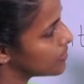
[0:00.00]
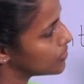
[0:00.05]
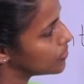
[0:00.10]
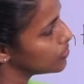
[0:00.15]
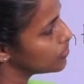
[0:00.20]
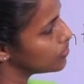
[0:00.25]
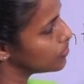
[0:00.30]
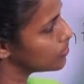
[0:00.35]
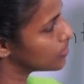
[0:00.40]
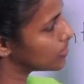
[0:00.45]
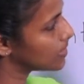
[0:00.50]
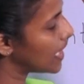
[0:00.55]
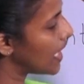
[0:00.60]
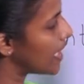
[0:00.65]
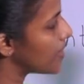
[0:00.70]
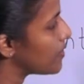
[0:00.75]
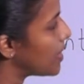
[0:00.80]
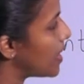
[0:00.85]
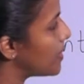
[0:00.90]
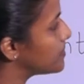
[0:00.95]
to
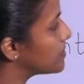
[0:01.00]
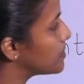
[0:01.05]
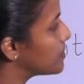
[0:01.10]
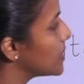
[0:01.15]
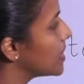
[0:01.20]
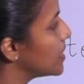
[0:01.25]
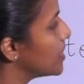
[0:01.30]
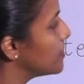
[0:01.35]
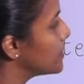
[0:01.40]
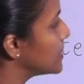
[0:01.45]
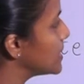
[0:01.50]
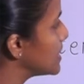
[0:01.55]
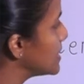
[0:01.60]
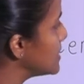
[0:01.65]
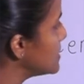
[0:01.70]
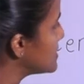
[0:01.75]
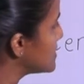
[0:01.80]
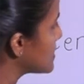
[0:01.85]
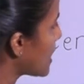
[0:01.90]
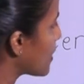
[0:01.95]
climb up
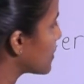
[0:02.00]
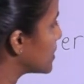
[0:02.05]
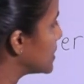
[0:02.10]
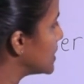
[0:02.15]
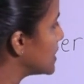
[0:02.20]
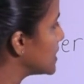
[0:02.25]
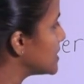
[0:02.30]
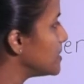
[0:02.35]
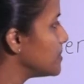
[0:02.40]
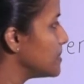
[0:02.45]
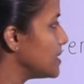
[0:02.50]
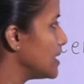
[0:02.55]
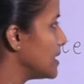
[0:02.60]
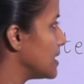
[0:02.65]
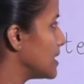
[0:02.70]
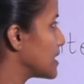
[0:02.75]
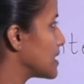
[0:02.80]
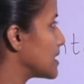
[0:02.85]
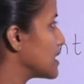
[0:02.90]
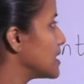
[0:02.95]
means, now here the
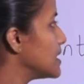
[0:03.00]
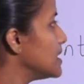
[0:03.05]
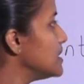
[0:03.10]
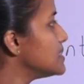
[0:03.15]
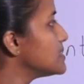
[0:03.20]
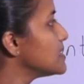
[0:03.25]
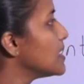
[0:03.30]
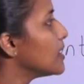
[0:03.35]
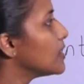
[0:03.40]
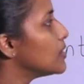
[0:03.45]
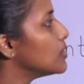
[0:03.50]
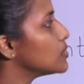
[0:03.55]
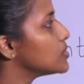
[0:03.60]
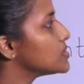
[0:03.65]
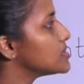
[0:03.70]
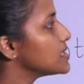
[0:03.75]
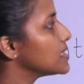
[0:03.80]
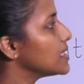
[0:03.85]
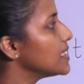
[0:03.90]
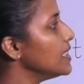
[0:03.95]
meaning is
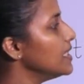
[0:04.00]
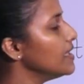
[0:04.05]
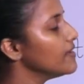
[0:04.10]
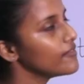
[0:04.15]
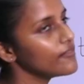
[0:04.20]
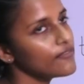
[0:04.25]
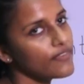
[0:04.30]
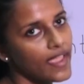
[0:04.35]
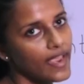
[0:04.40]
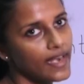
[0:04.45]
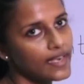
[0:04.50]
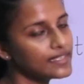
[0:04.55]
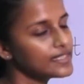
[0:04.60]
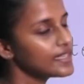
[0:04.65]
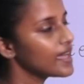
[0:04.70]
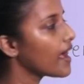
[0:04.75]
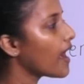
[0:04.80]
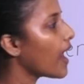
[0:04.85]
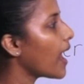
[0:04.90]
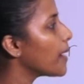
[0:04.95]
Lucy went
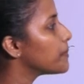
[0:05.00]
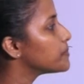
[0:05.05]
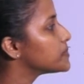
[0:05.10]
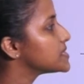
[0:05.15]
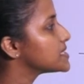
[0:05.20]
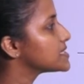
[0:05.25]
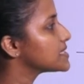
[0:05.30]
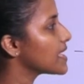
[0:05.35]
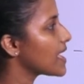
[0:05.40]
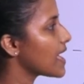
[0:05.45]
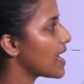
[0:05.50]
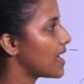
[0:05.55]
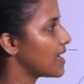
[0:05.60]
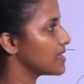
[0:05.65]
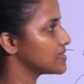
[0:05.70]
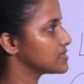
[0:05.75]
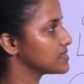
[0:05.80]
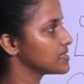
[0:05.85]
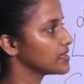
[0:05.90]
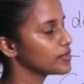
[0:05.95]

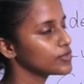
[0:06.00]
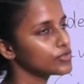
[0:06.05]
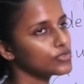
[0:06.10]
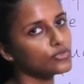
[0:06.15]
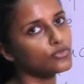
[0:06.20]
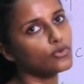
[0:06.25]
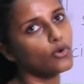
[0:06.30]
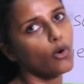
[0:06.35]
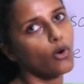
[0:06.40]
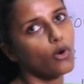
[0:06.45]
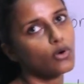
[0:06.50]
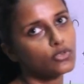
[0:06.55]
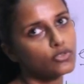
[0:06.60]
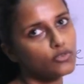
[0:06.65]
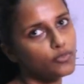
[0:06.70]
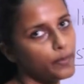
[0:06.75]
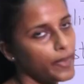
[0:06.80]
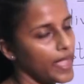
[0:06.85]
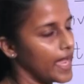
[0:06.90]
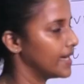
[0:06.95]
upstairs to go
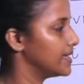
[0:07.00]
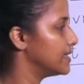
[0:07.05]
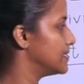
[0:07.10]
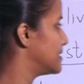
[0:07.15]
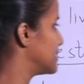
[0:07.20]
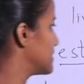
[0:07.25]
to bed.